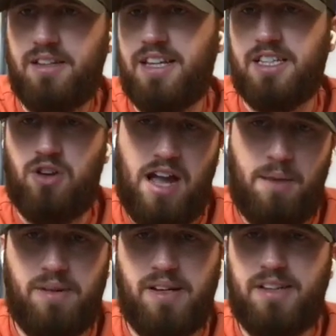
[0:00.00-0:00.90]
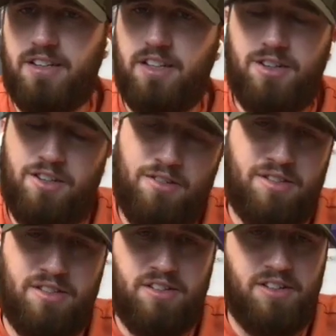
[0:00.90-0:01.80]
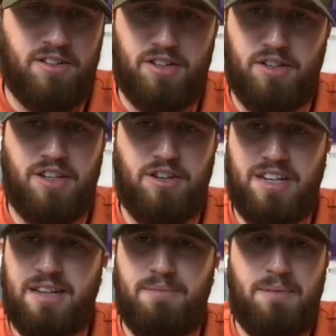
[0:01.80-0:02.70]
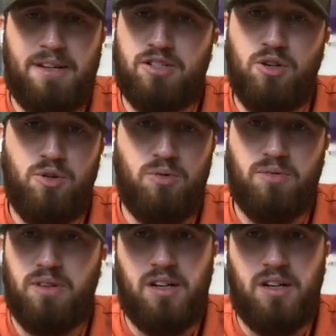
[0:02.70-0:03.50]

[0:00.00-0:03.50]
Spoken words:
things are happening, you need maybe 2